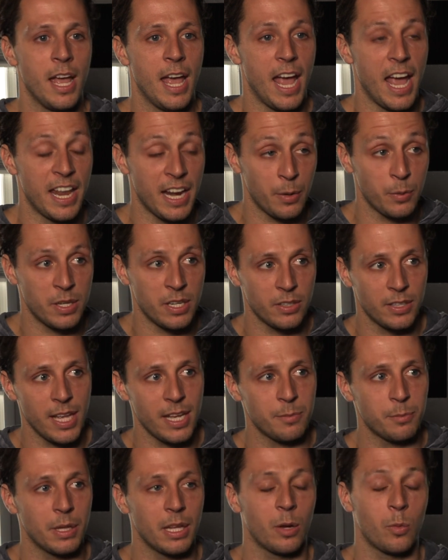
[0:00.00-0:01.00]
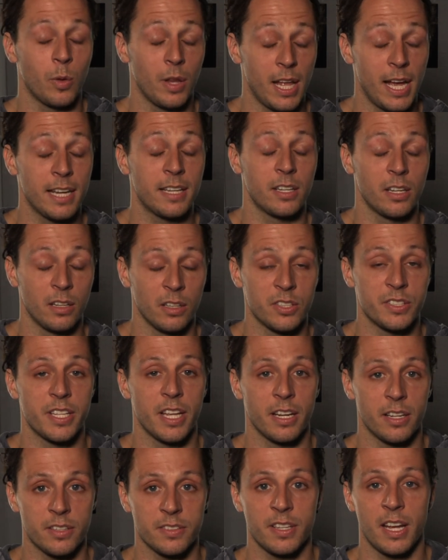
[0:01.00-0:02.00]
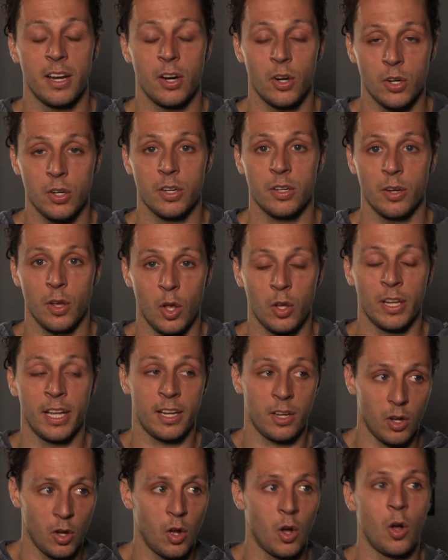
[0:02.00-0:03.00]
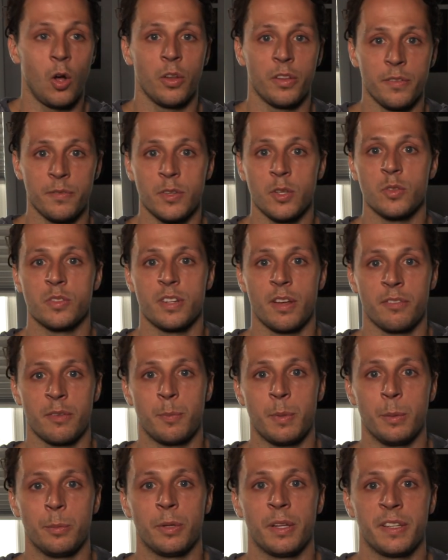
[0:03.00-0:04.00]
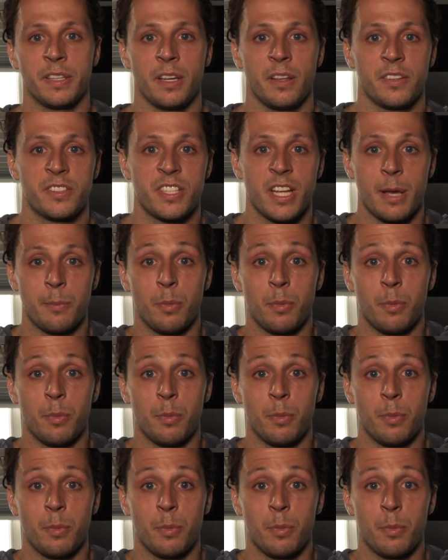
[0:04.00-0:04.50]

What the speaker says: And I would hear that and be like, well, I can understand because I heard like all the views of the people on the other side.